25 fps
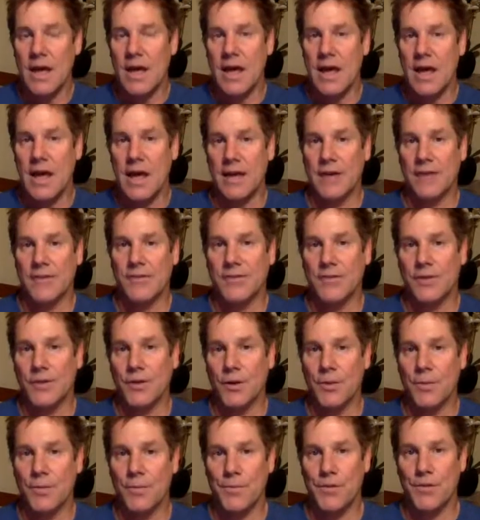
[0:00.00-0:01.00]
And
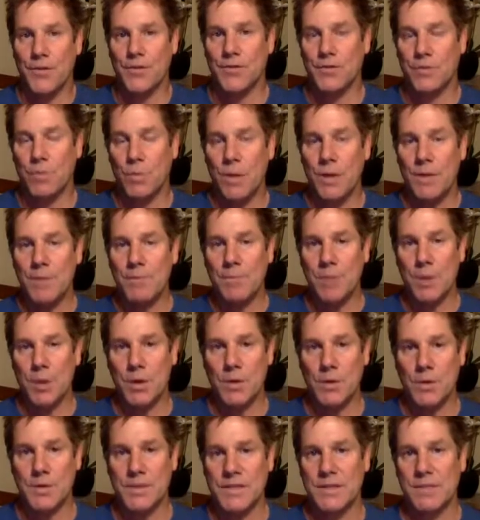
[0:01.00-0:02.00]
so there's one
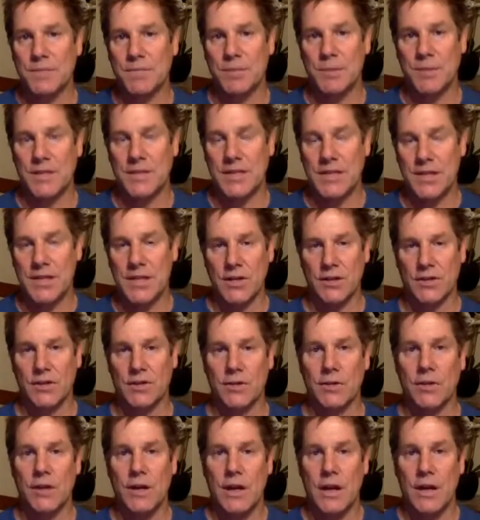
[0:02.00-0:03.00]
pose in
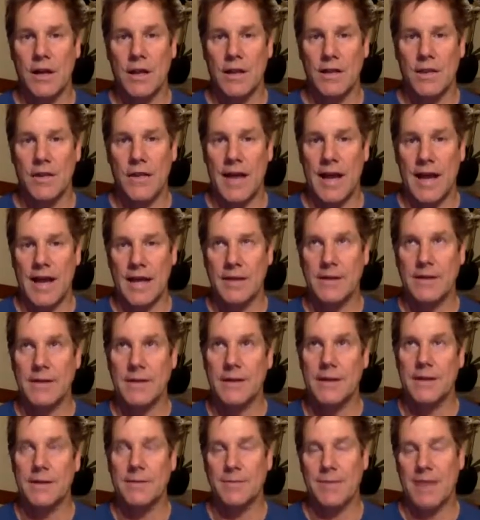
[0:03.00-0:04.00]
particular that,
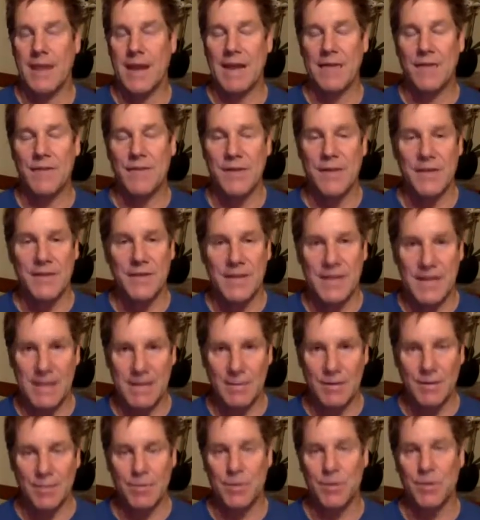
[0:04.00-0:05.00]
and I forget the
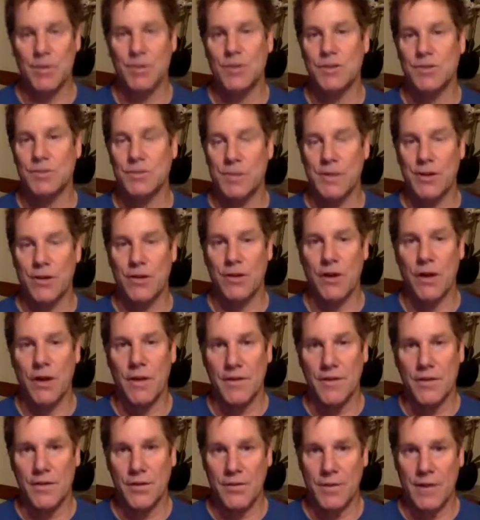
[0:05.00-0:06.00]
name of the pose, but you're
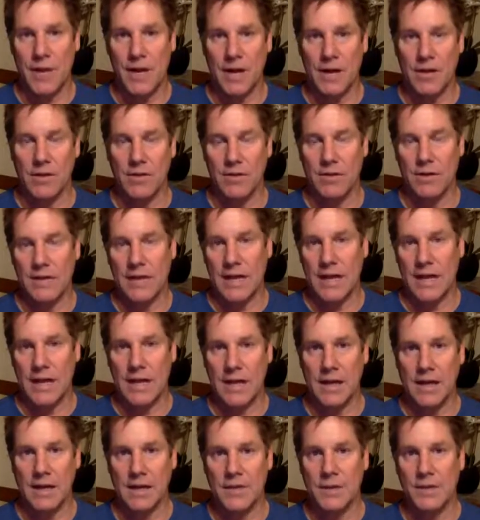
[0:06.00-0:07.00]
on the ground
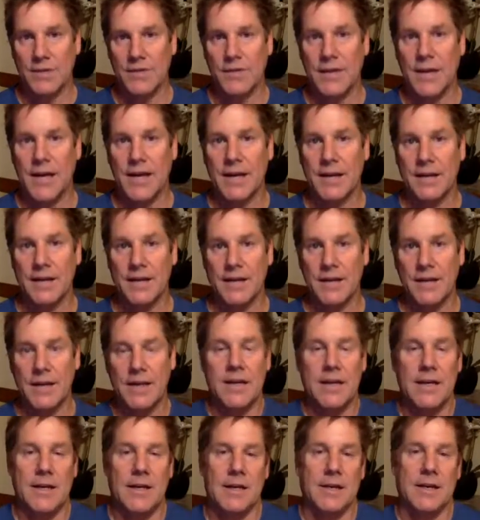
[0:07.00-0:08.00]
and you've got to
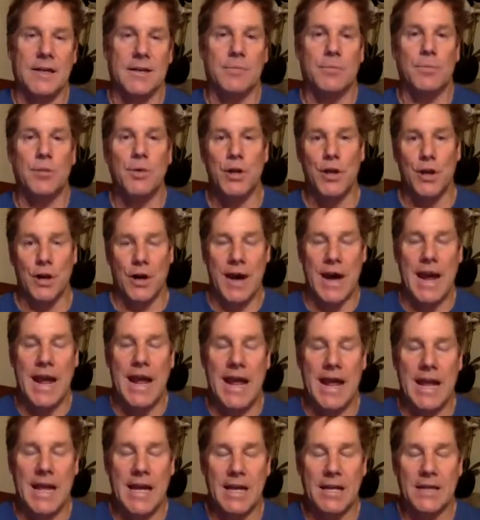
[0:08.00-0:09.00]
put your
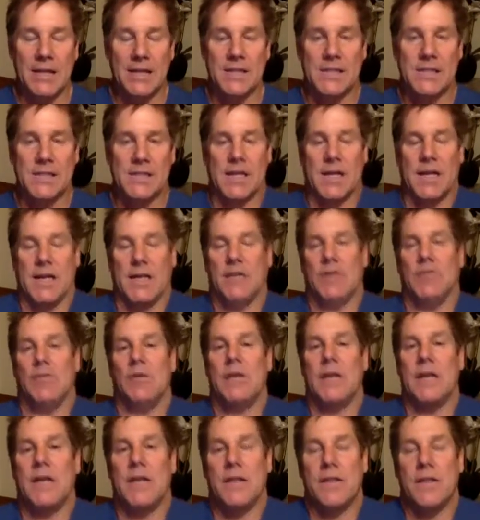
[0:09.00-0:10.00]
hands
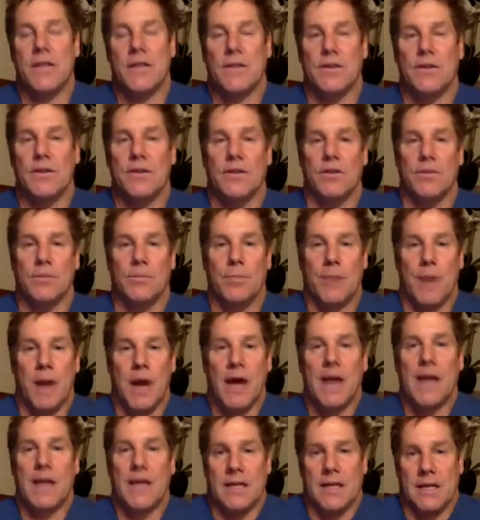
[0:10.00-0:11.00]
underneath your
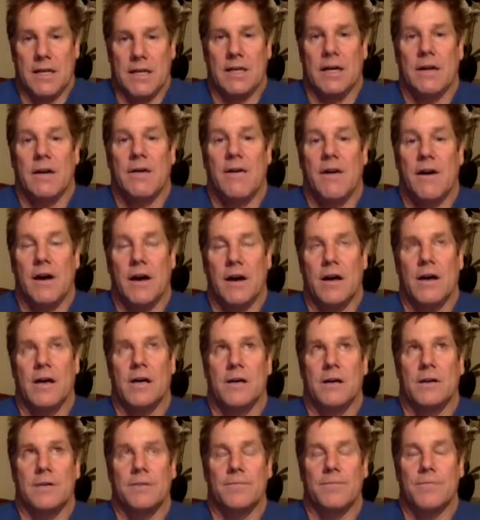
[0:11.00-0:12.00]
body,
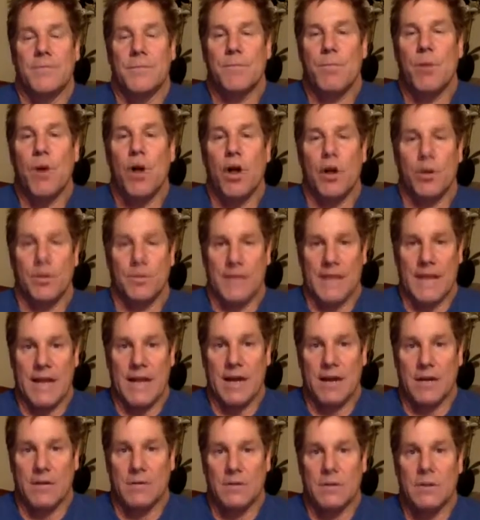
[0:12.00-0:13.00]
palm
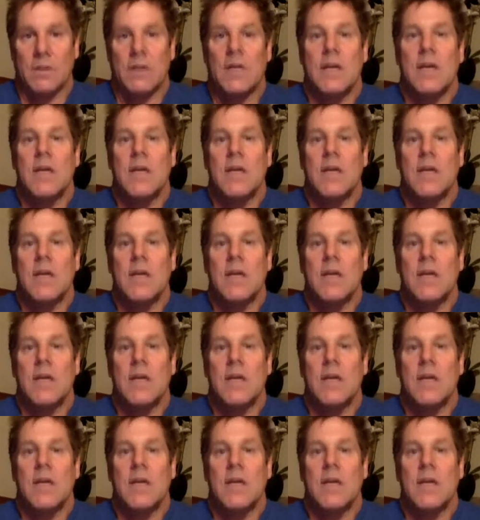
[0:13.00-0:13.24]
down.